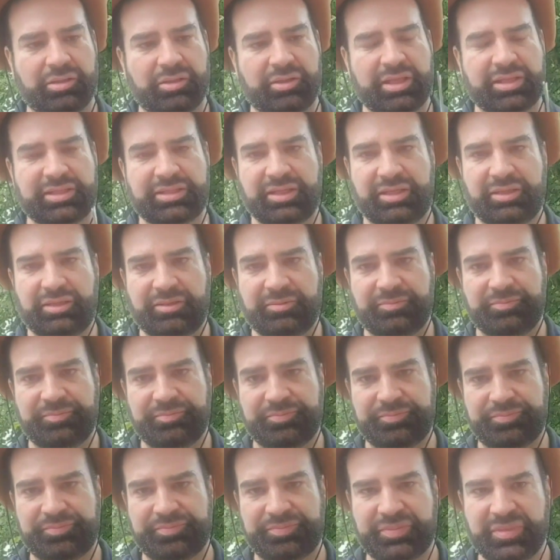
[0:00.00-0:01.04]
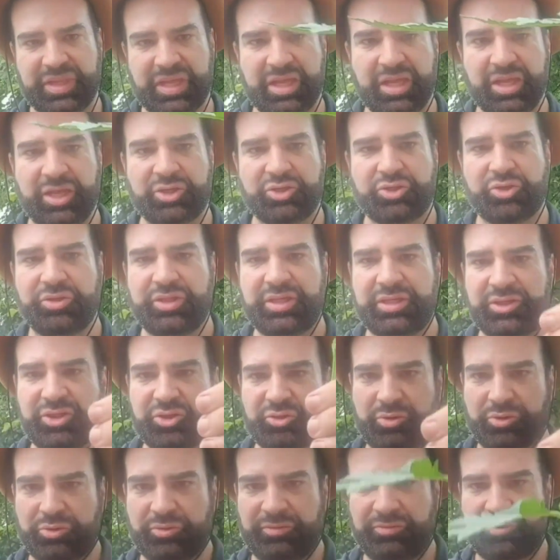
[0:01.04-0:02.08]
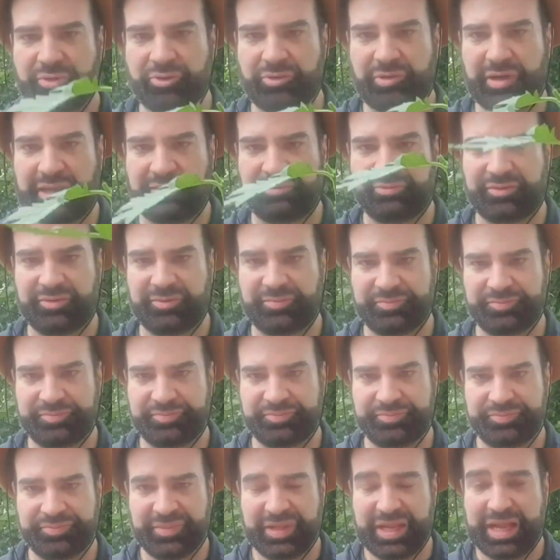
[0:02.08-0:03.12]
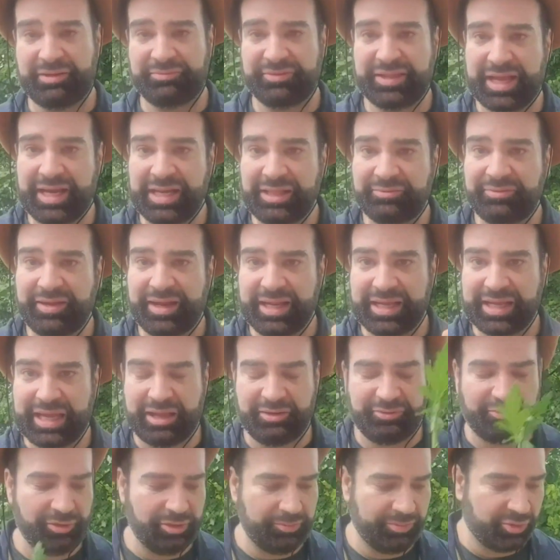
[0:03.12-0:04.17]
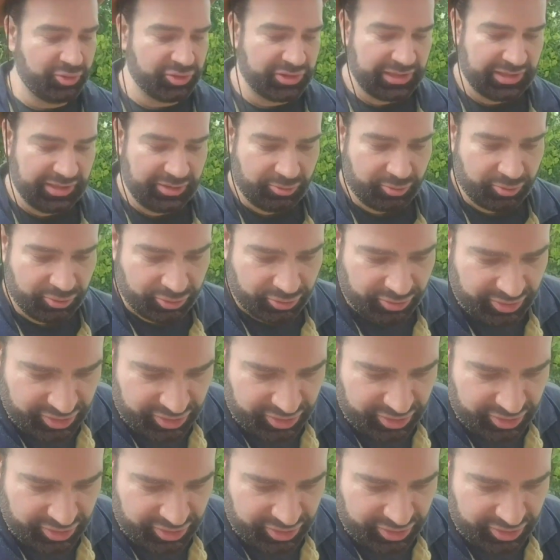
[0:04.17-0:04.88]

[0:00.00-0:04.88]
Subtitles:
That's it. So this is what we've got left. I've done it very carefully because I didn't want to